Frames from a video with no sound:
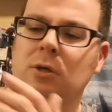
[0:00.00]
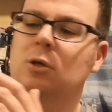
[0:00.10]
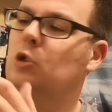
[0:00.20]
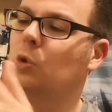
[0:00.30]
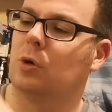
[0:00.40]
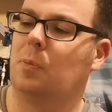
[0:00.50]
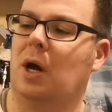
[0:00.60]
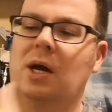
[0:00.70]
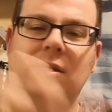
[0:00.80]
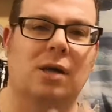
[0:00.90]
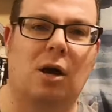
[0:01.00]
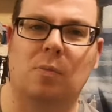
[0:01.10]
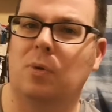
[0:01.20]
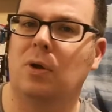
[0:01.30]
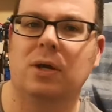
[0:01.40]
Shoulder pads are
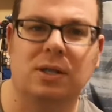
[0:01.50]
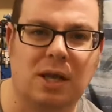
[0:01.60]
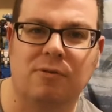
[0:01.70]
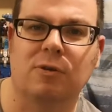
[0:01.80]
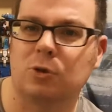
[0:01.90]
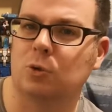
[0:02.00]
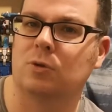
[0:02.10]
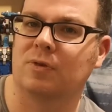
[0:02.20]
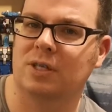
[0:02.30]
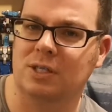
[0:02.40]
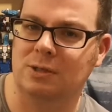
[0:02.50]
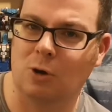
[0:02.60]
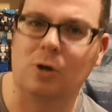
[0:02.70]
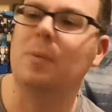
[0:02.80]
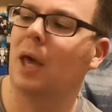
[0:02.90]
brilliant, definitely shows off it's
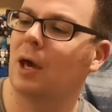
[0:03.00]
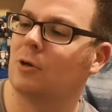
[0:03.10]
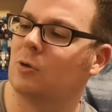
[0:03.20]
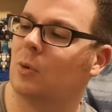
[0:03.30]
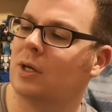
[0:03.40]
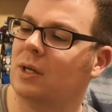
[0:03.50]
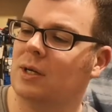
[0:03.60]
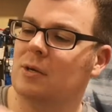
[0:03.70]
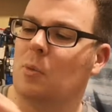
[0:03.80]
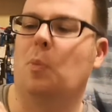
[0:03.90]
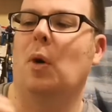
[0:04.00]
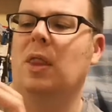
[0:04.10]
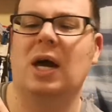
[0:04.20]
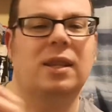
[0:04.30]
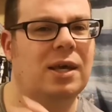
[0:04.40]
gonna be Ecto-1, but
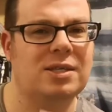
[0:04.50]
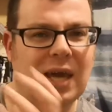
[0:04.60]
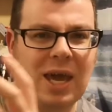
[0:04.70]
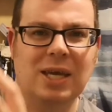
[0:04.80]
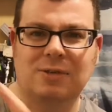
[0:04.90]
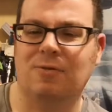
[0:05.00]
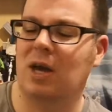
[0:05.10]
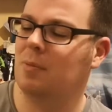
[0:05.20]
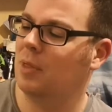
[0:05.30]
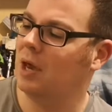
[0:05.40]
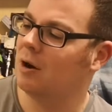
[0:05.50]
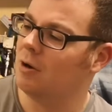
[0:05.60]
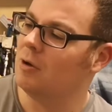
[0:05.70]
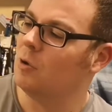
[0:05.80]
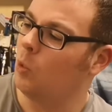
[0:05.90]
that nice 80s vibe there
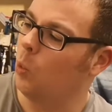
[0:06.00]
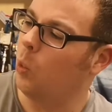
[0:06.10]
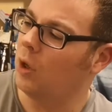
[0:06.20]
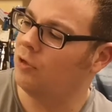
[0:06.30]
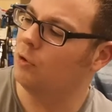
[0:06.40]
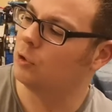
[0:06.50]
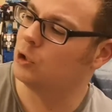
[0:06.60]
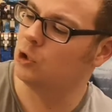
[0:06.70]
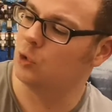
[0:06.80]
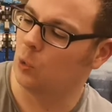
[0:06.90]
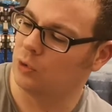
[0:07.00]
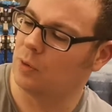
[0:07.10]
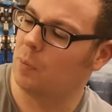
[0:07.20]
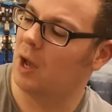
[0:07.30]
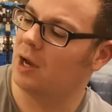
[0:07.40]
with your shoulder
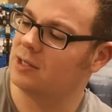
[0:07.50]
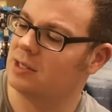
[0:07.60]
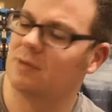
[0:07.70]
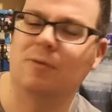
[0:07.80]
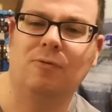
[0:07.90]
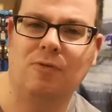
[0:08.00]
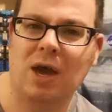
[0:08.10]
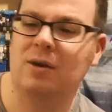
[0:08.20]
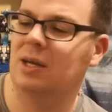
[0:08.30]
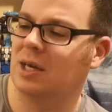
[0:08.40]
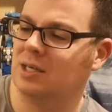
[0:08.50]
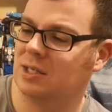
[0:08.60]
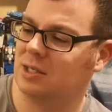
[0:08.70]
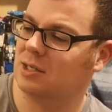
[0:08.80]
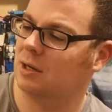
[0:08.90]
pads, very nice
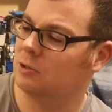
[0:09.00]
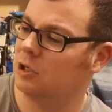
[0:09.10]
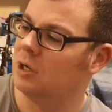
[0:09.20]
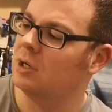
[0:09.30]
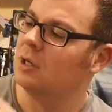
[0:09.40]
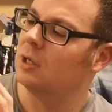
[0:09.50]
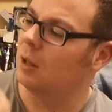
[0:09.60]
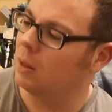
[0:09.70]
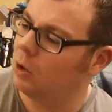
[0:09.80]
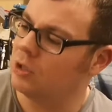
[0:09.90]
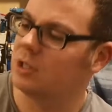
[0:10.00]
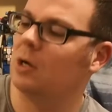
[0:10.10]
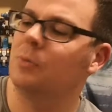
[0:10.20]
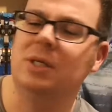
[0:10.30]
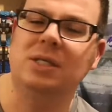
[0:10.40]
touch. A lot of
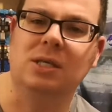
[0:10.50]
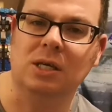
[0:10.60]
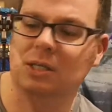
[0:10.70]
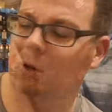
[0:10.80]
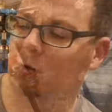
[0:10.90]
sculpted detail